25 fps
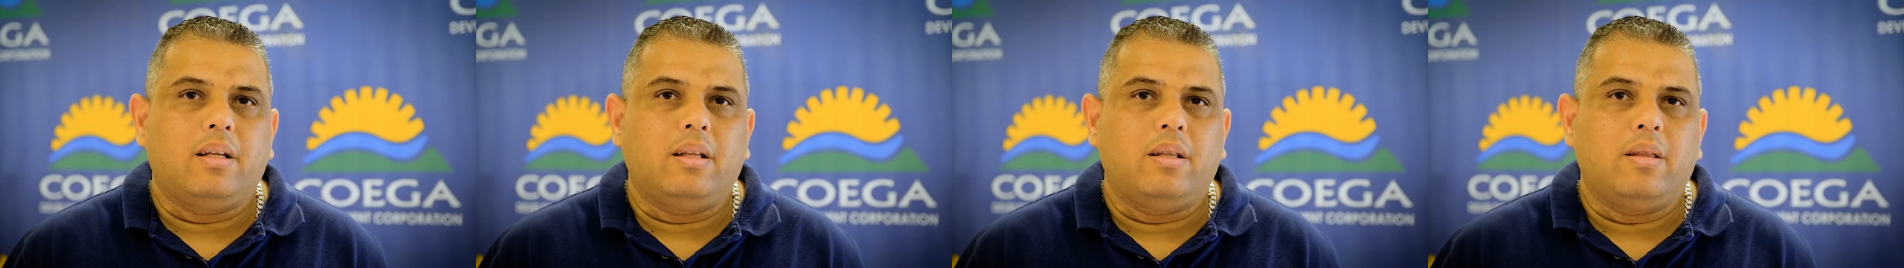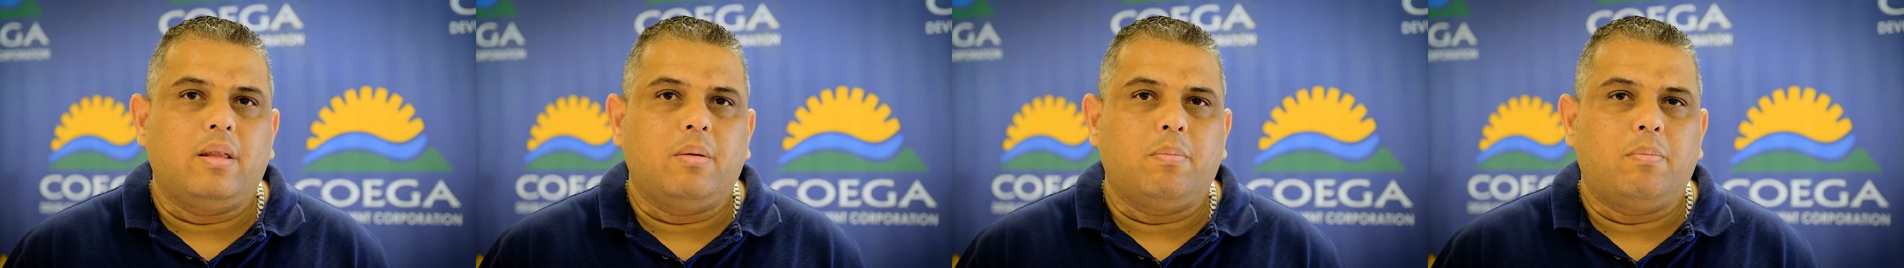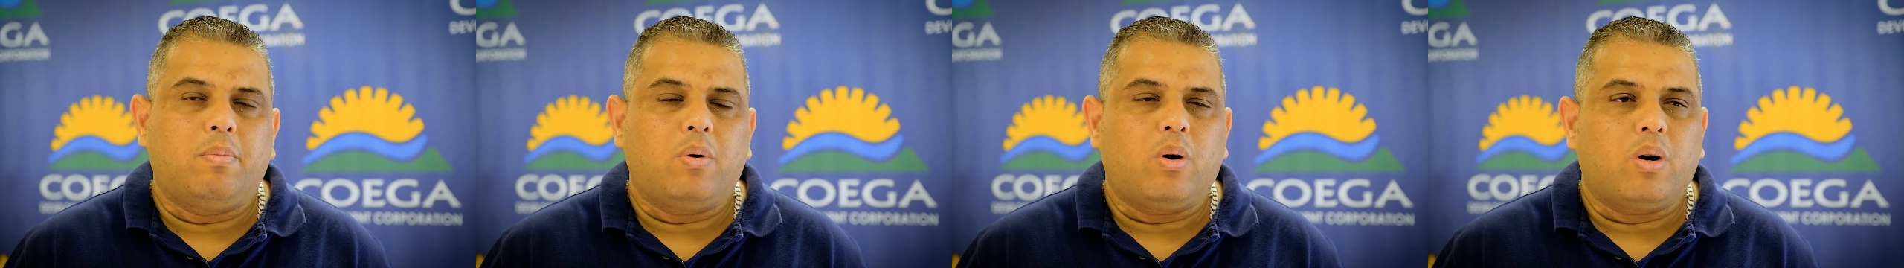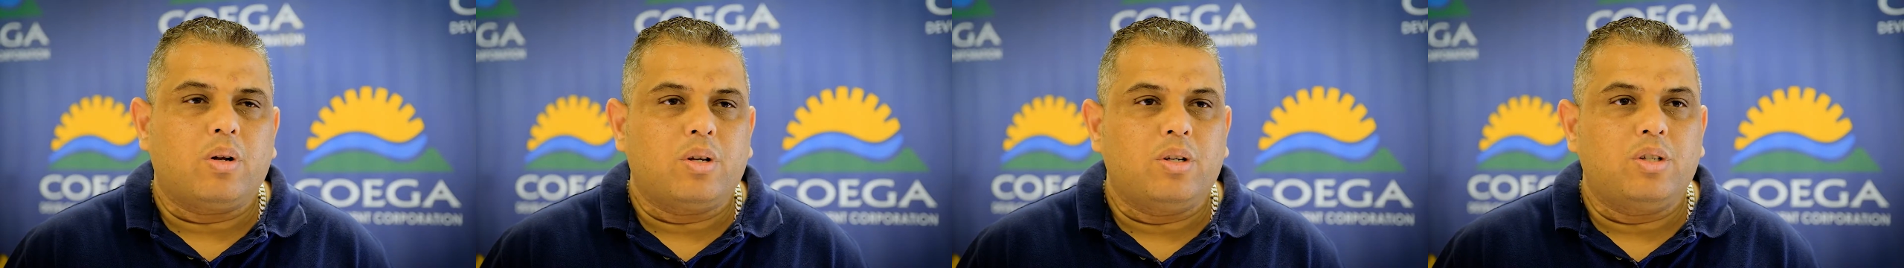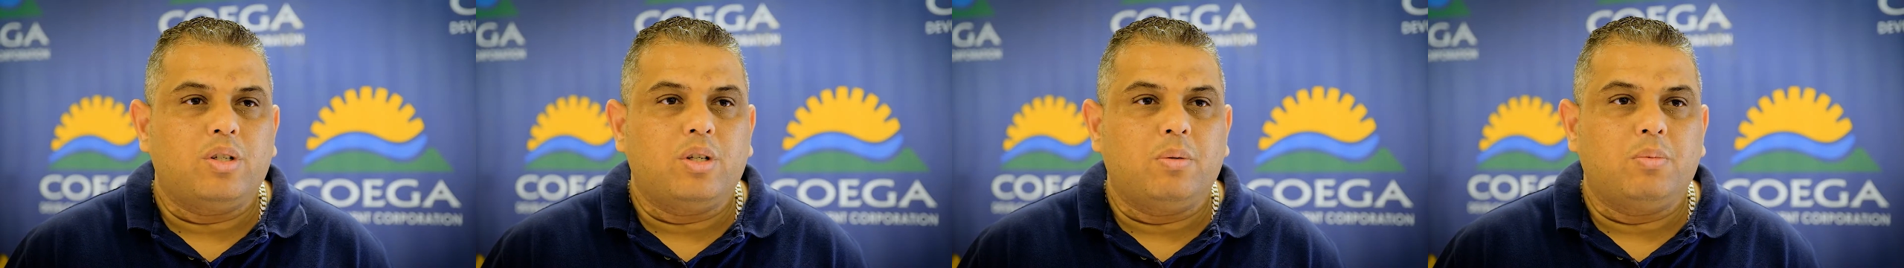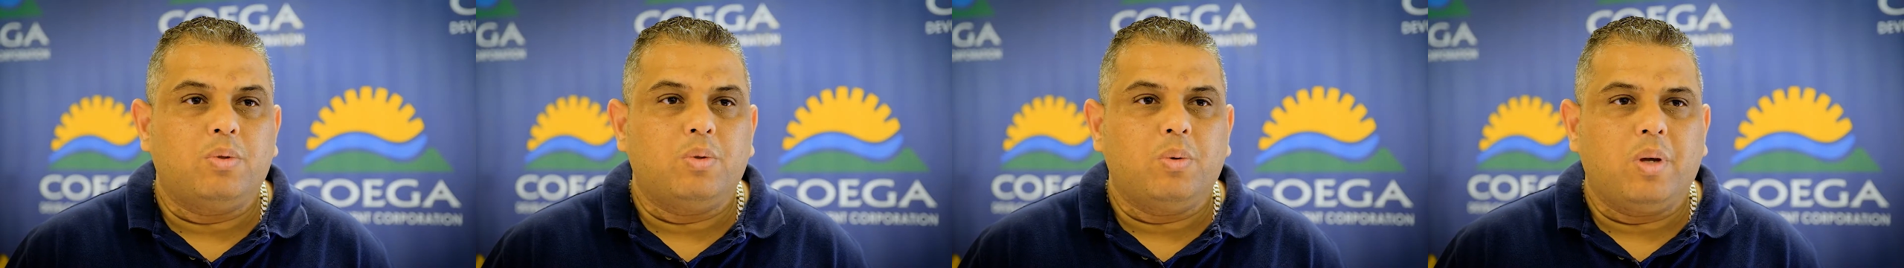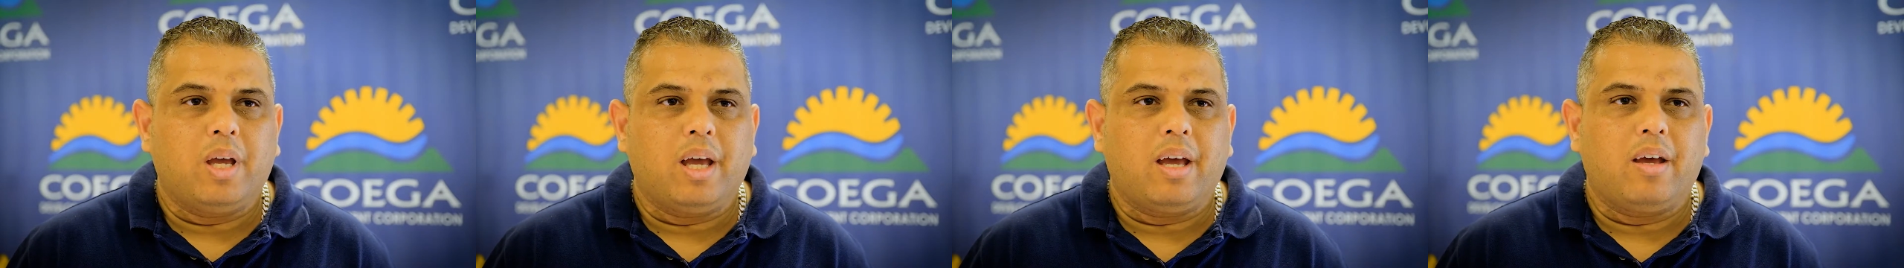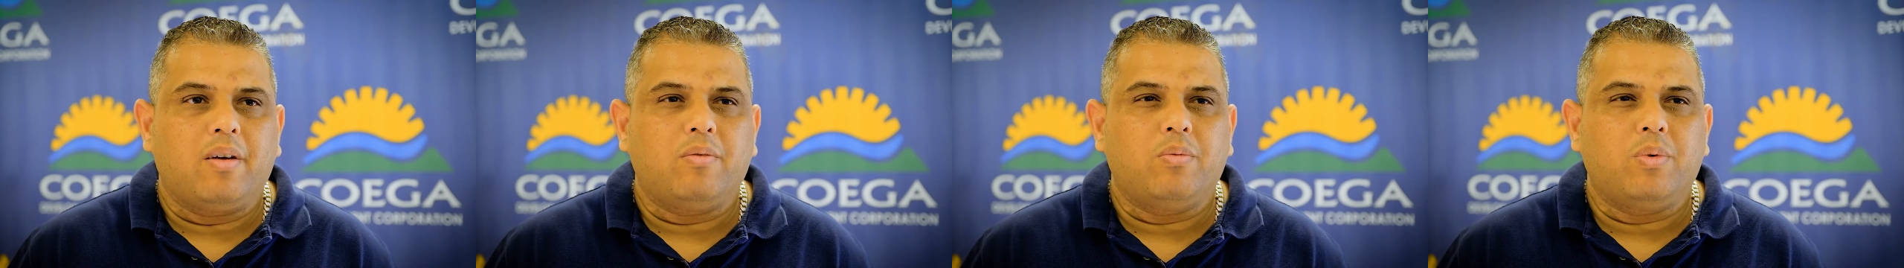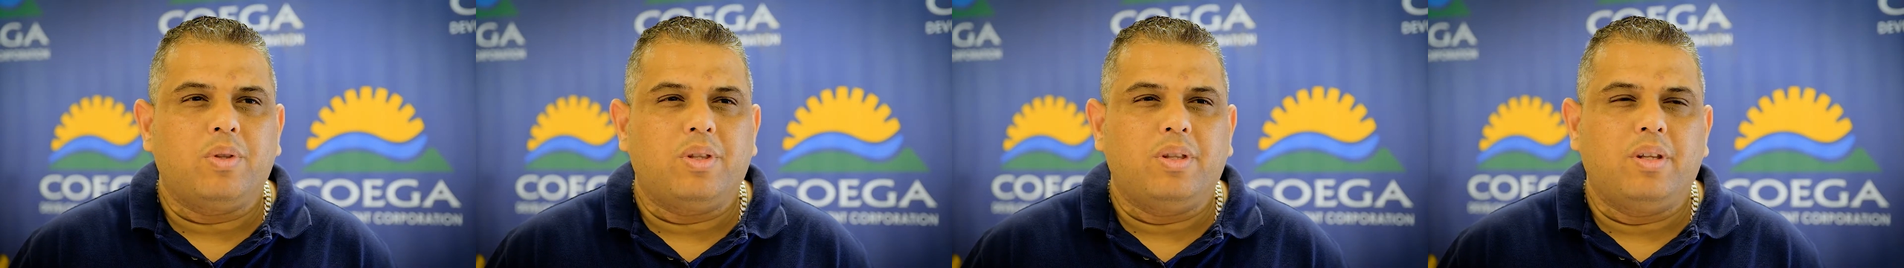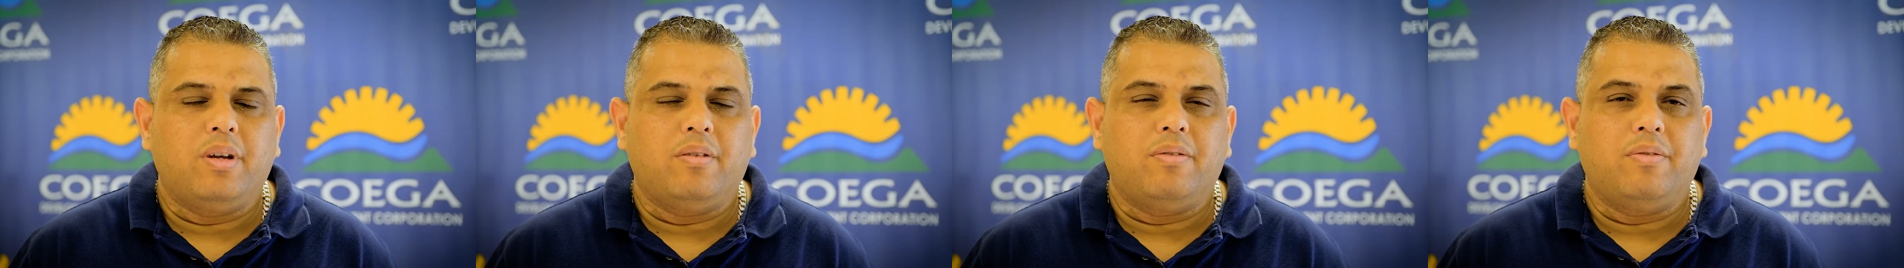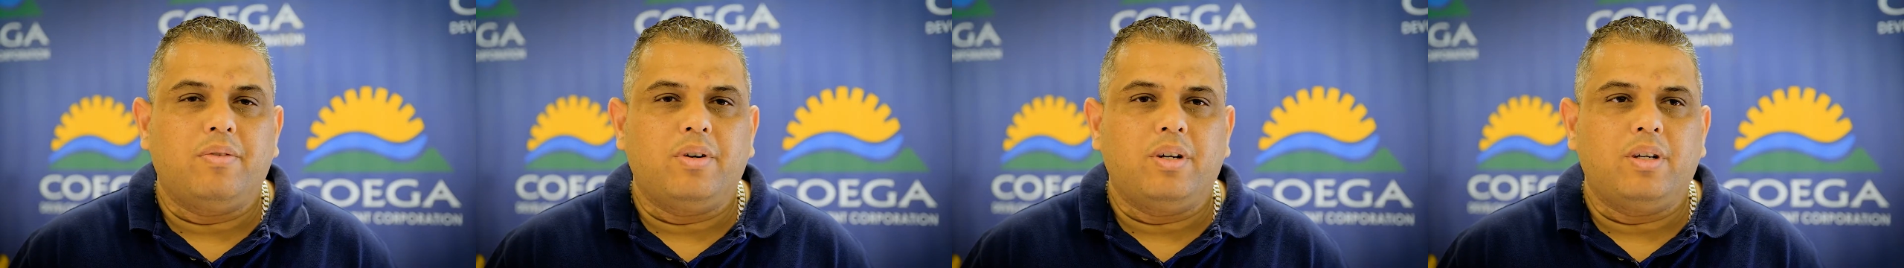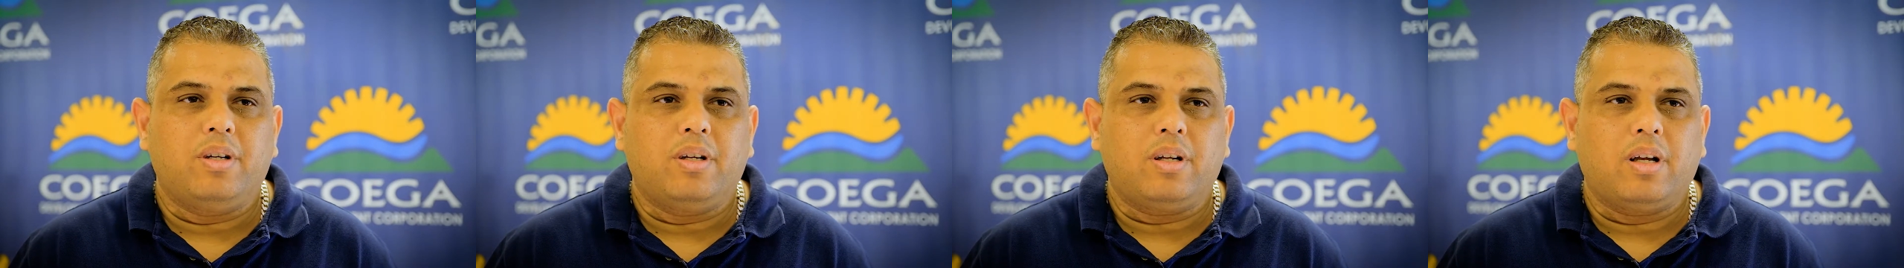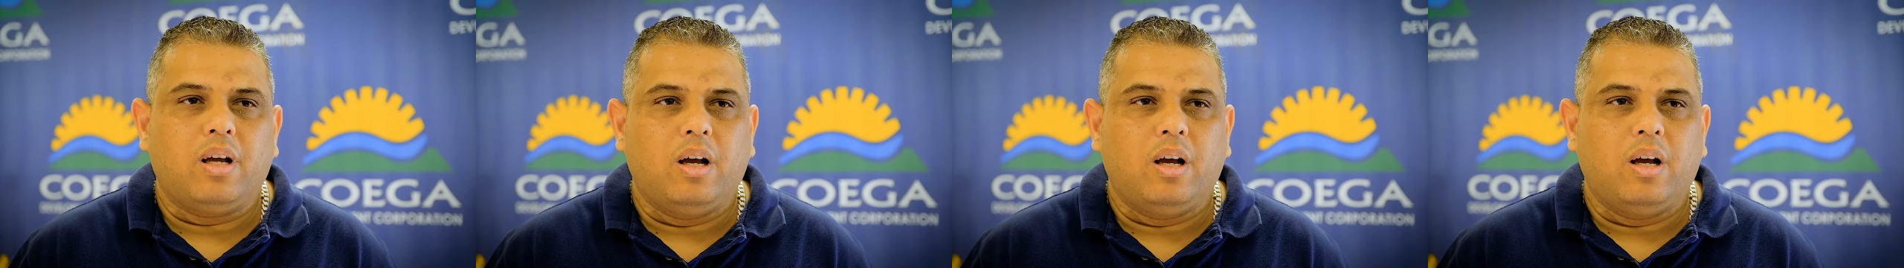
the partnerships we have with different